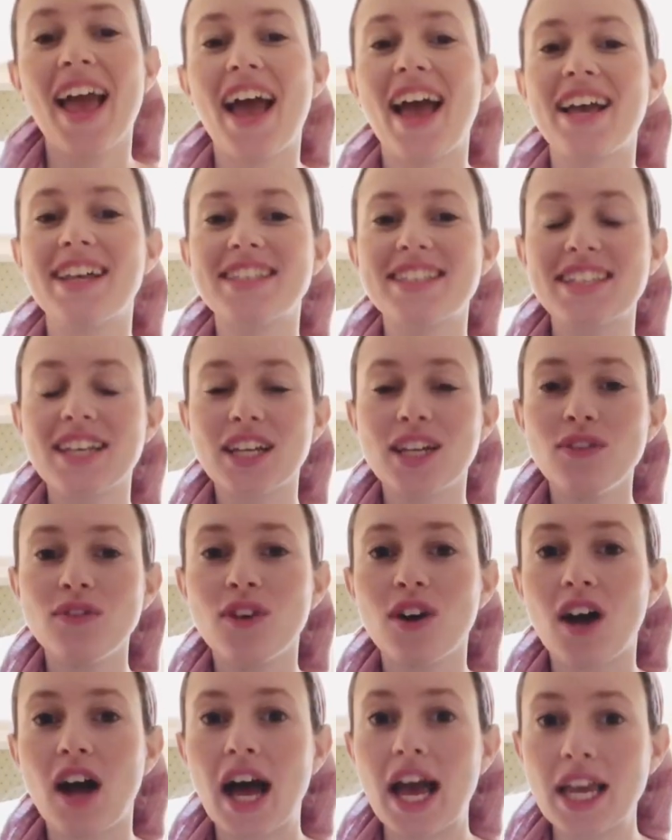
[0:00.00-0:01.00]
And second of
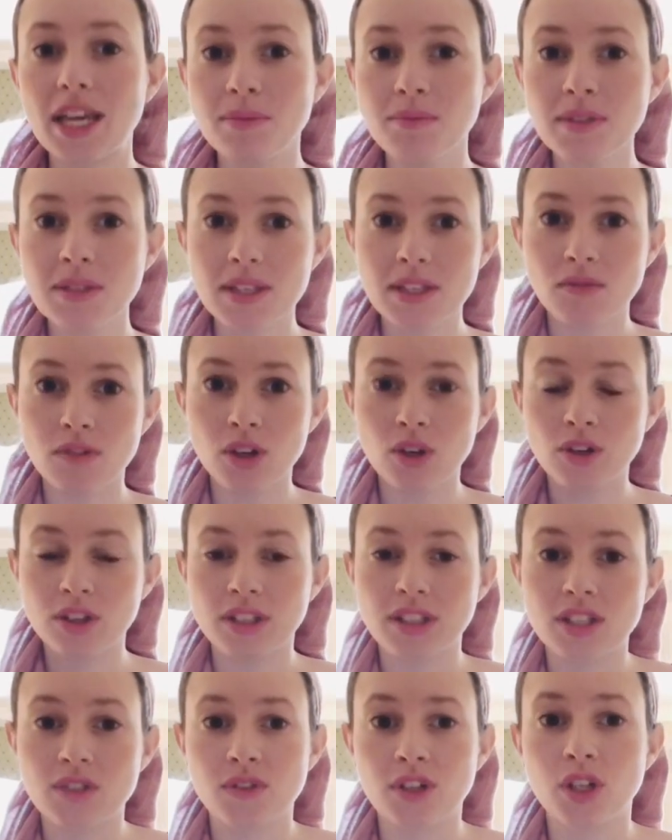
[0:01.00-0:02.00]
all, I am
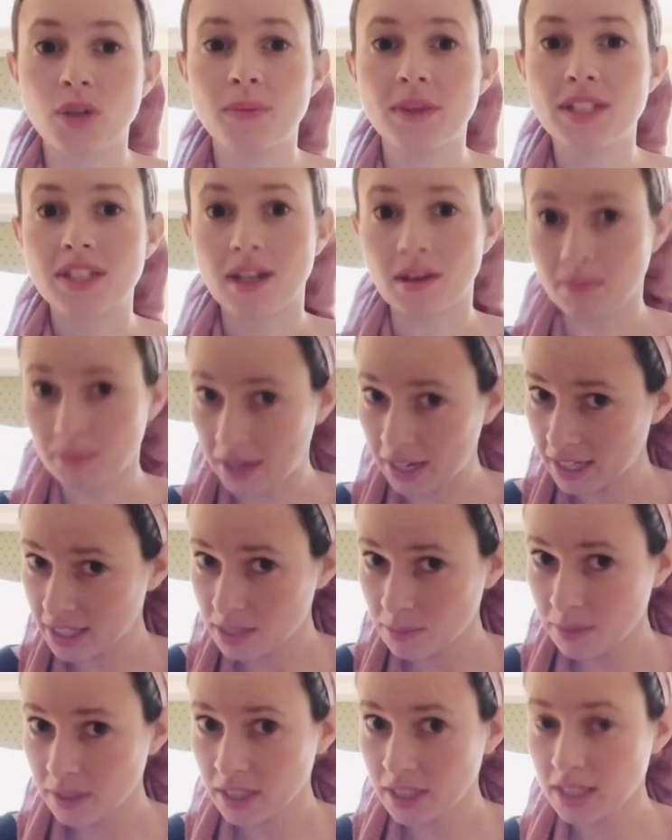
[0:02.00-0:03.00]
recording this video based on my
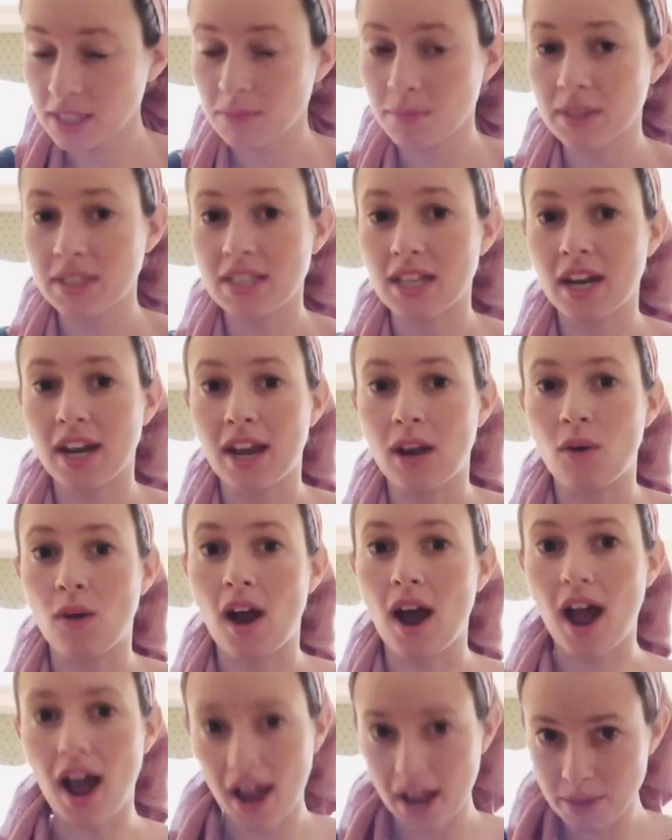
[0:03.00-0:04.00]
experience, based on how
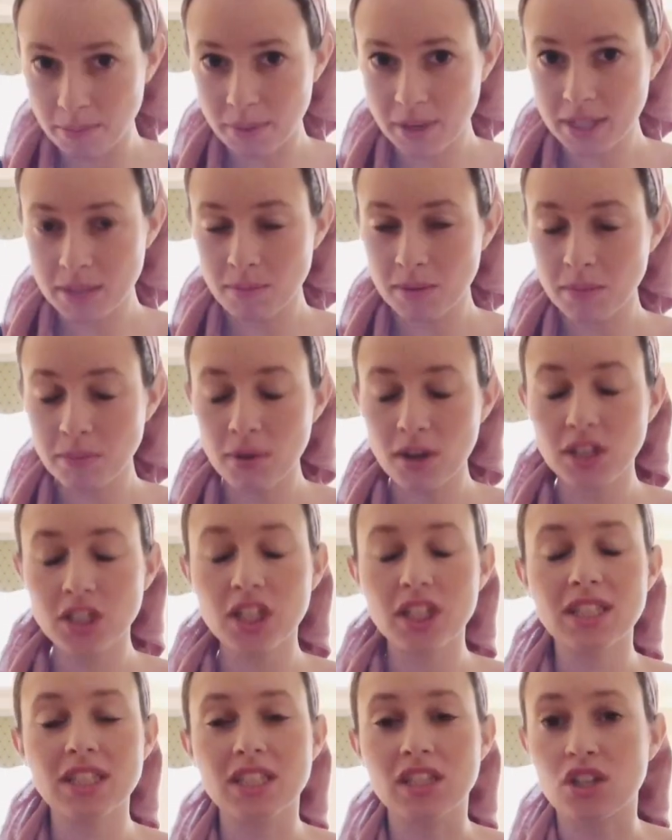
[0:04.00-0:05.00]
I price my
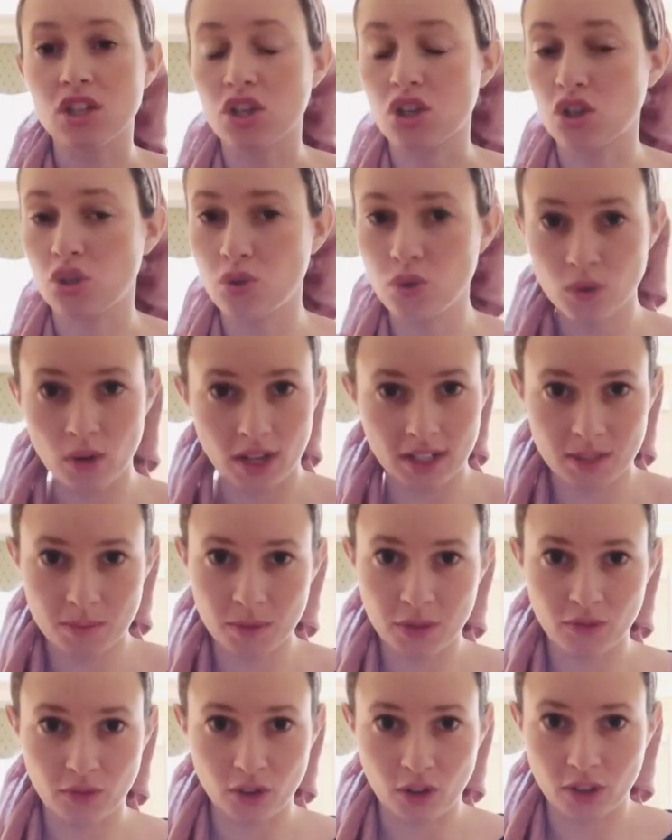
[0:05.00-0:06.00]
projects. Do not
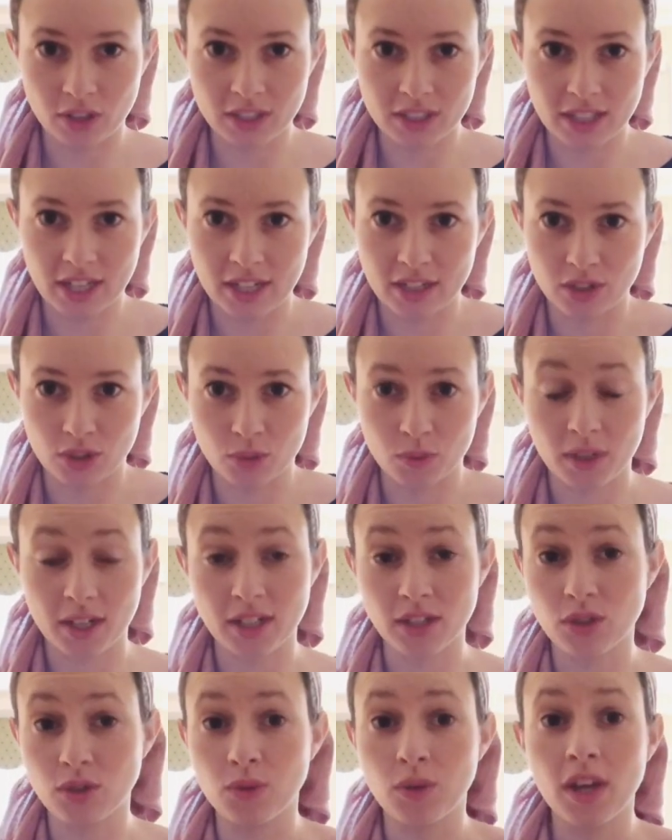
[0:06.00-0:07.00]
speak for all designers when
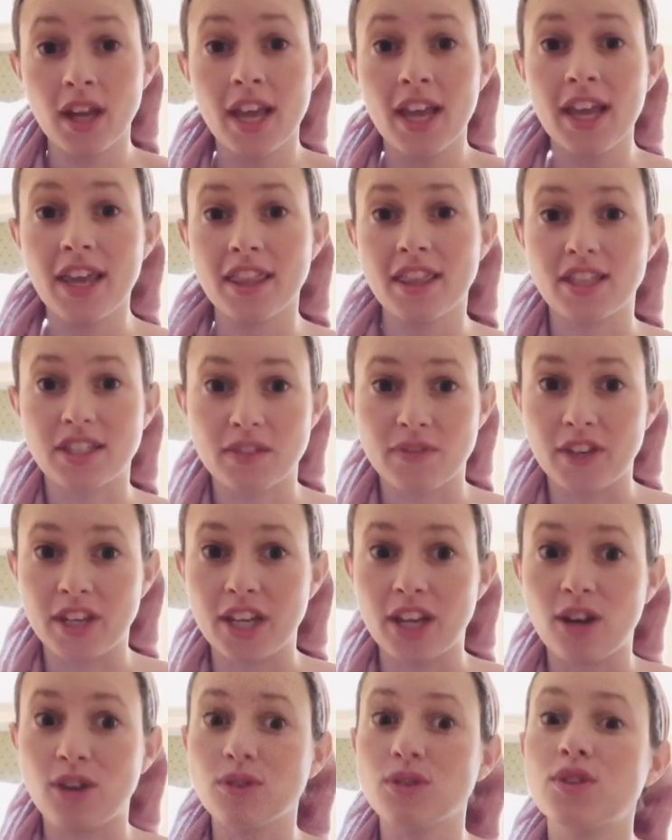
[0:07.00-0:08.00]
I do this
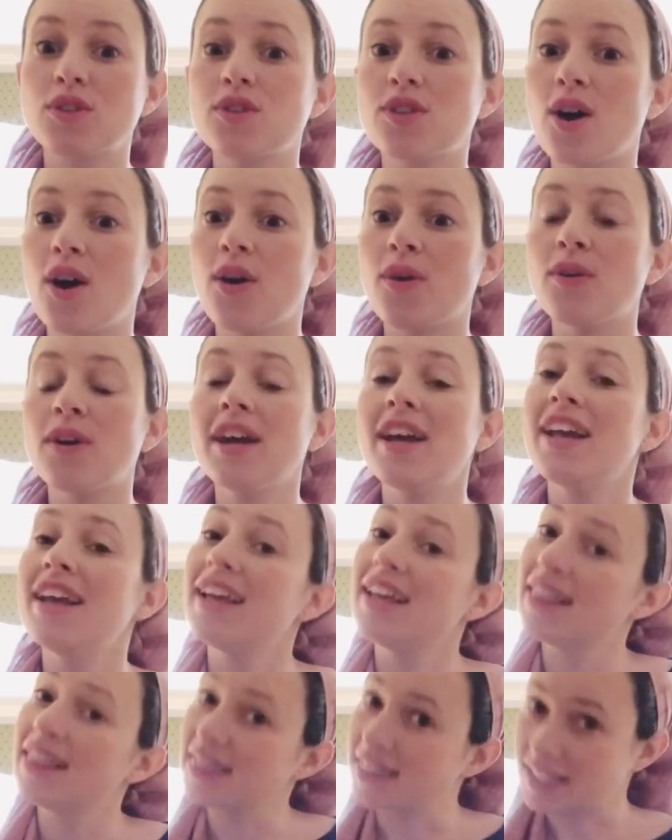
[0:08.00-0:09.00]
video. So
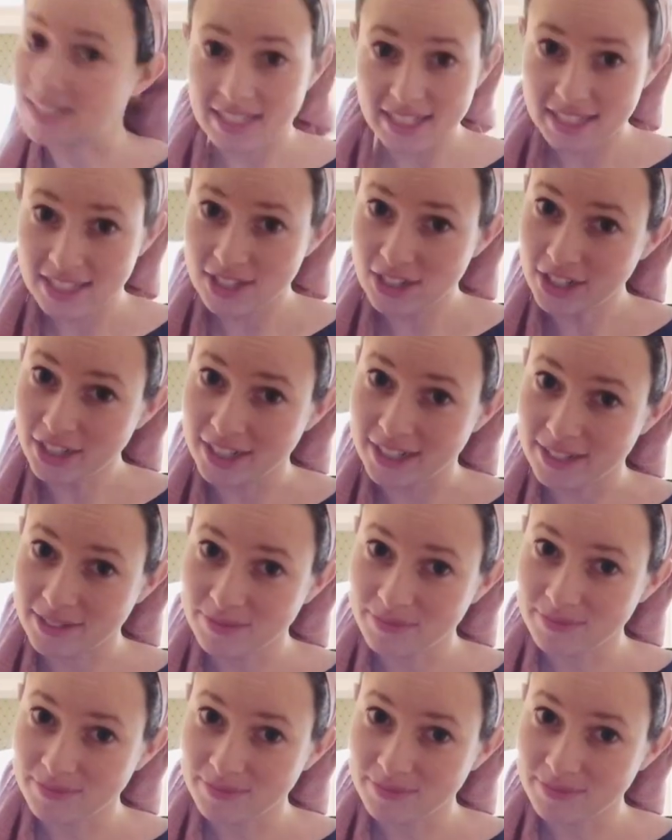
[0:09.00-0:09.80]
let's get started.